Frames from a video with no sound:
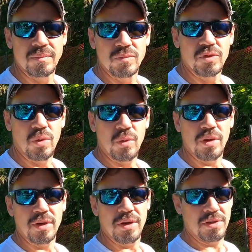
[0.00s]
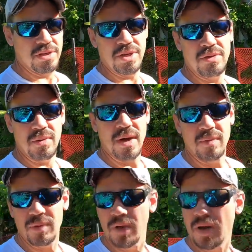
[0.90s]
So we're going to continue
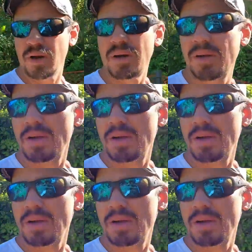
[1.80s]
on with our